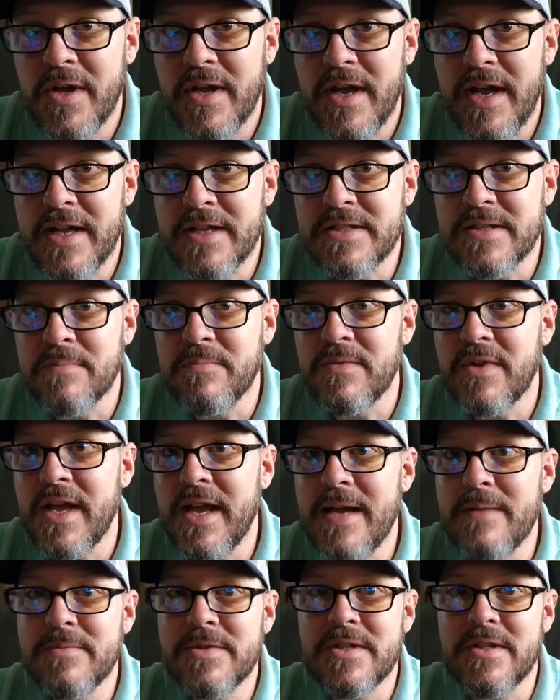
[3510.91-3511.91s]
and some
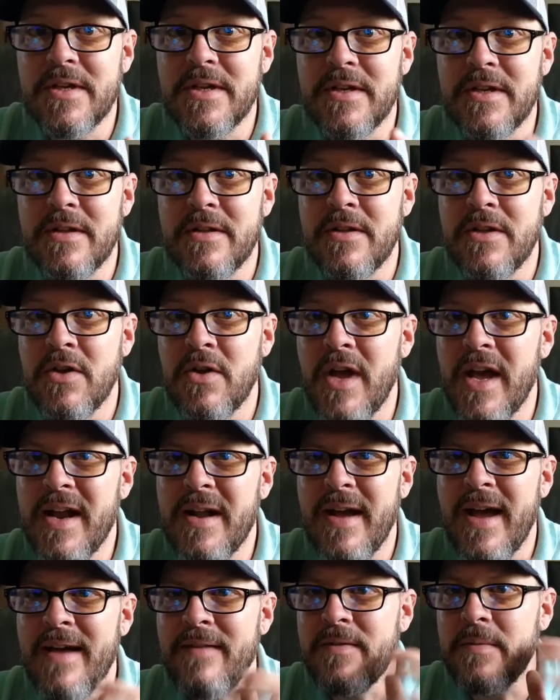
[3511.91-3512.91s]
games that you kind
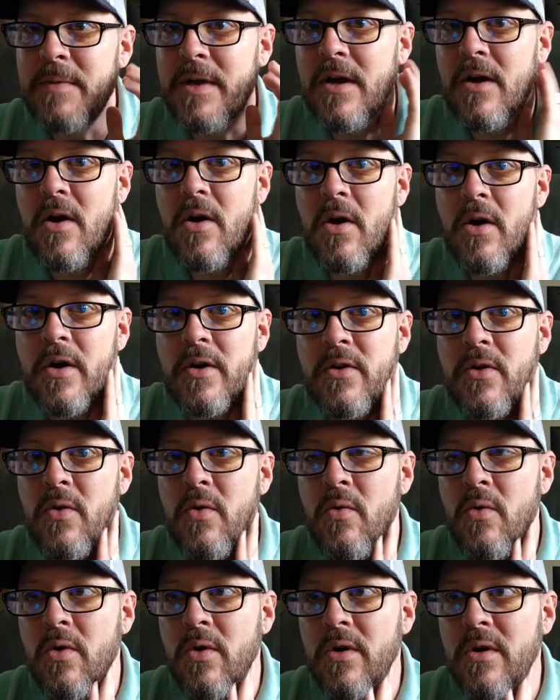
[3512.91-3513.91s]
of have to be a
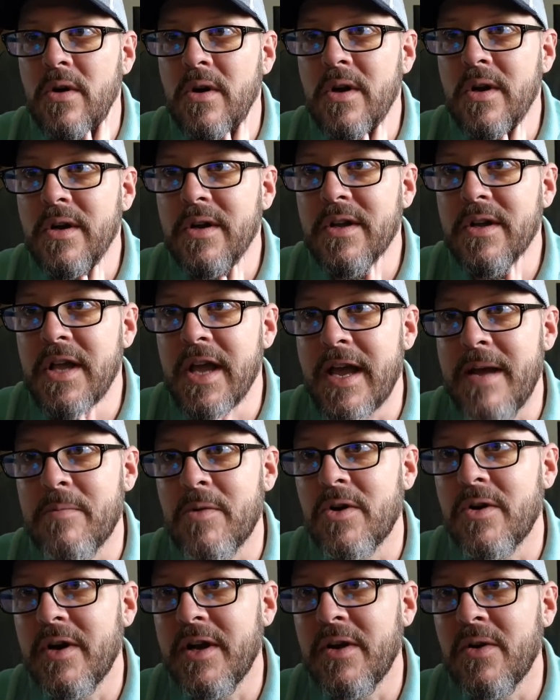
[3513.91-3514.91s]
hardcore
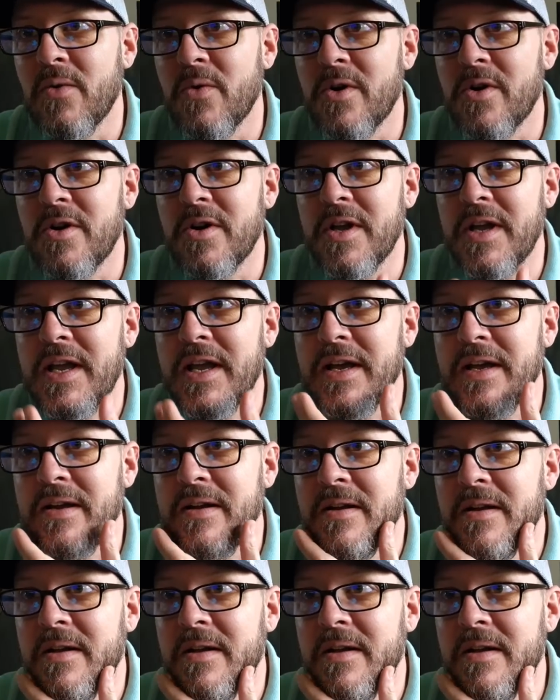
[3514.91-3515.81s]
gamer in order to get.